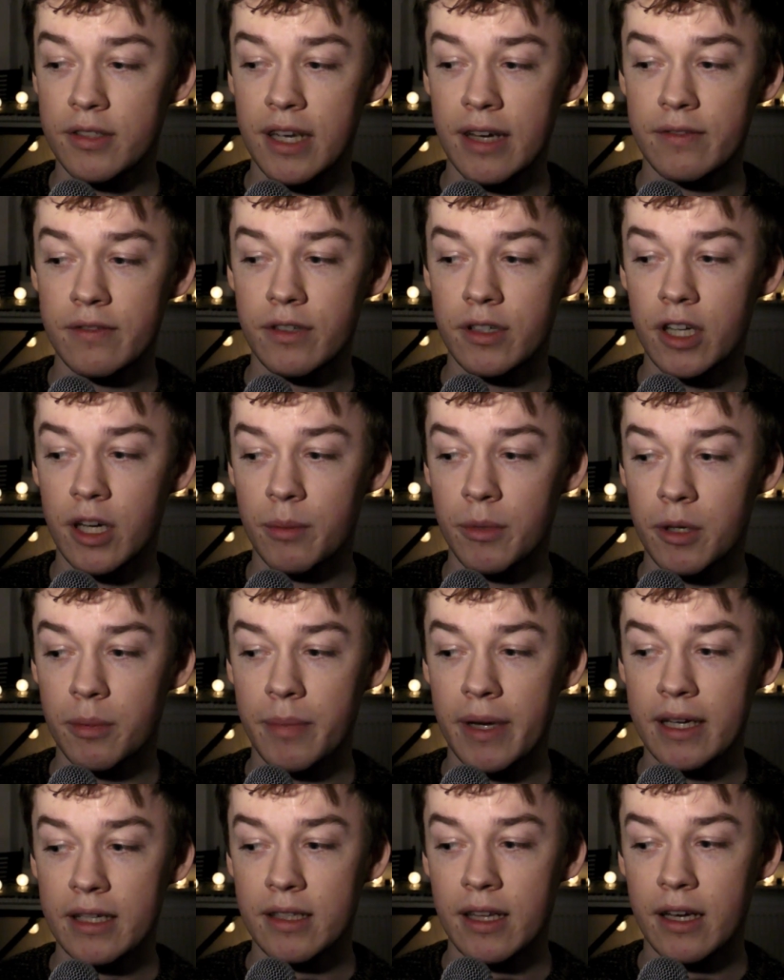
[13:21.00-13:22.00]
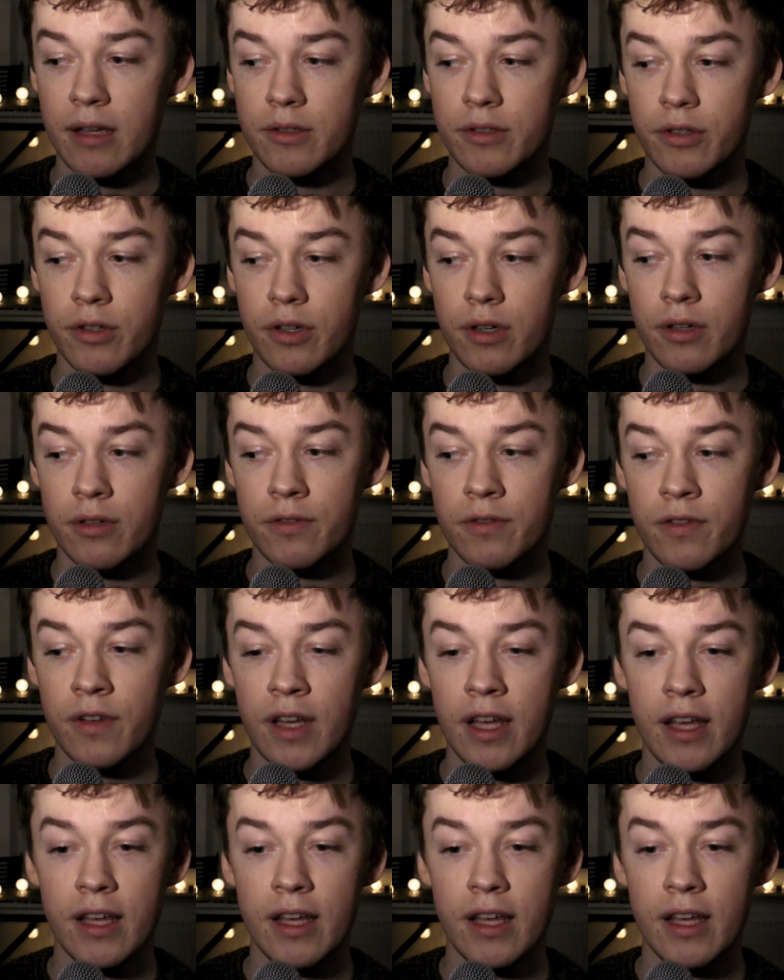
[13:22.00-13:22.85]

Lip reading: after coming back down to Earth